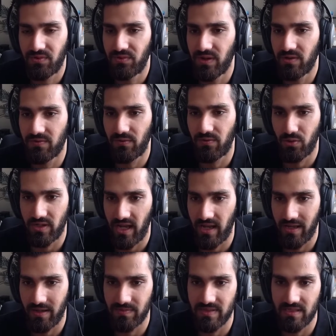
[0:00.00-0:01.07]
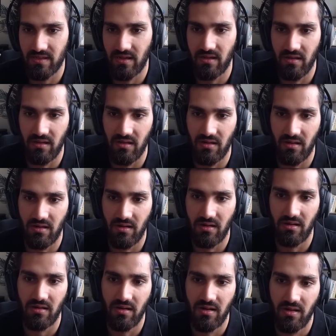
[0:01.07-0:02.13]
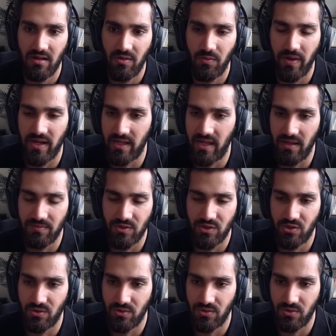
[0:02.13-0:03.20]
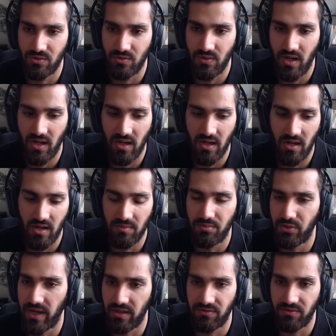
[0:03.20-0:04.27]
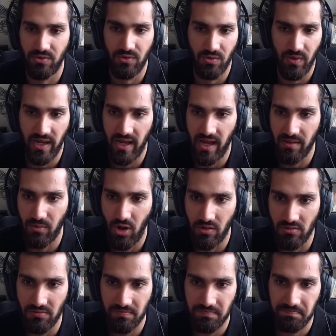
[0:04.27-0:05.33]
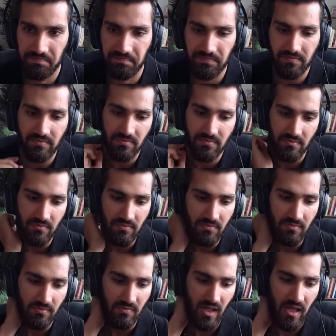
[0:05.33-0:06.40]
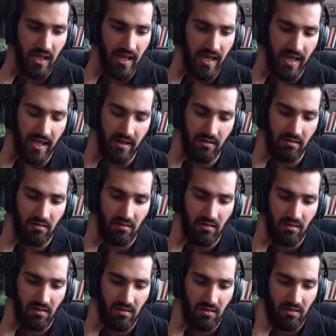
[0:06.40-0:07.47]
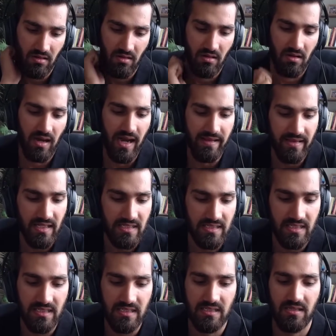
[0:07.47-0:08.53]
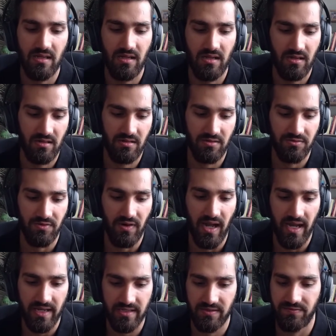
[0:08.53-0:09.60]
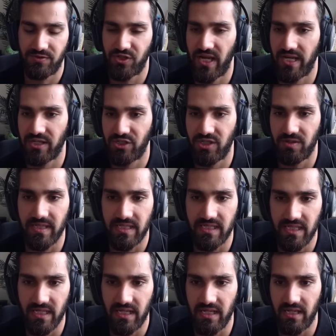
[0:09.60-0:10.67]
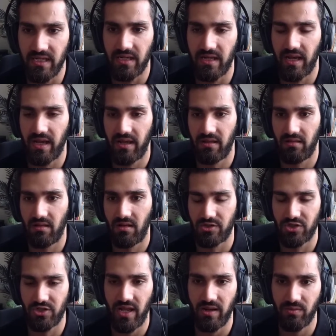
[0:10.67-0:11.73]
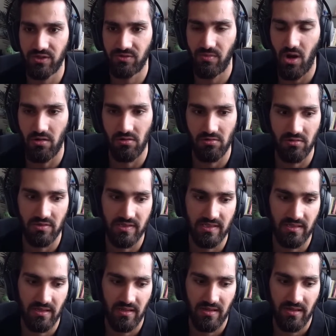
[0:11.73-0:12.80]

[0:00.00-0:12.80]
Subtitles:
3 to 4 times a year when it came to a breakthrough AI model. And I think since the rise of ChatGPT and large language models,